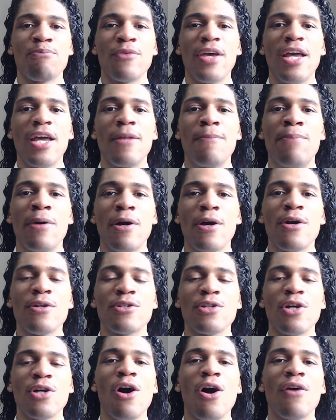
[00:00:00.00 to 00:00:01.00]
It burns
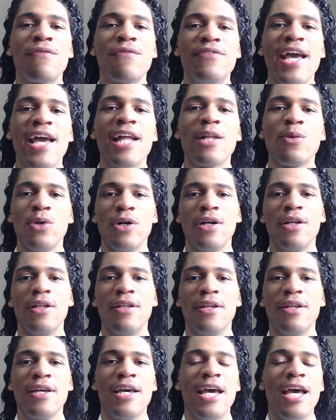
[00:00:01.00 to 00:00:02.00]
off deadwood.
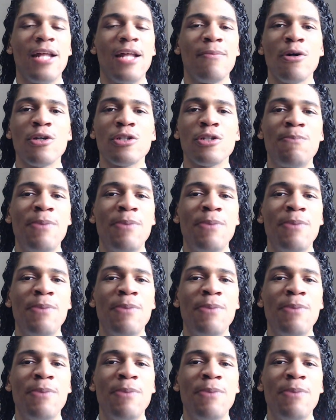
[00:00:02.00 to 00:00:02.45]
And most